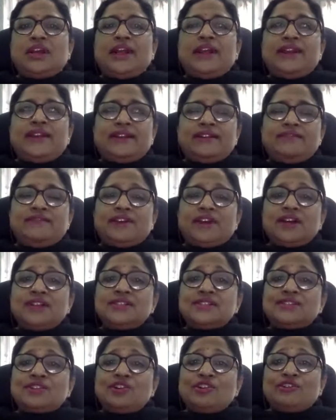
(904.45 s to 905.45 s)
and
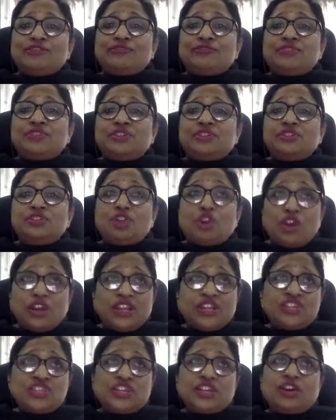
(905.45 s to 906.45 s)
advance of the
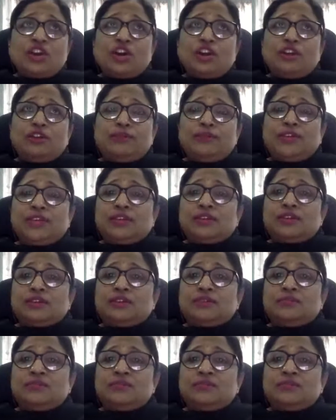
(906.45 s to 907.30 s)
knowledge economy,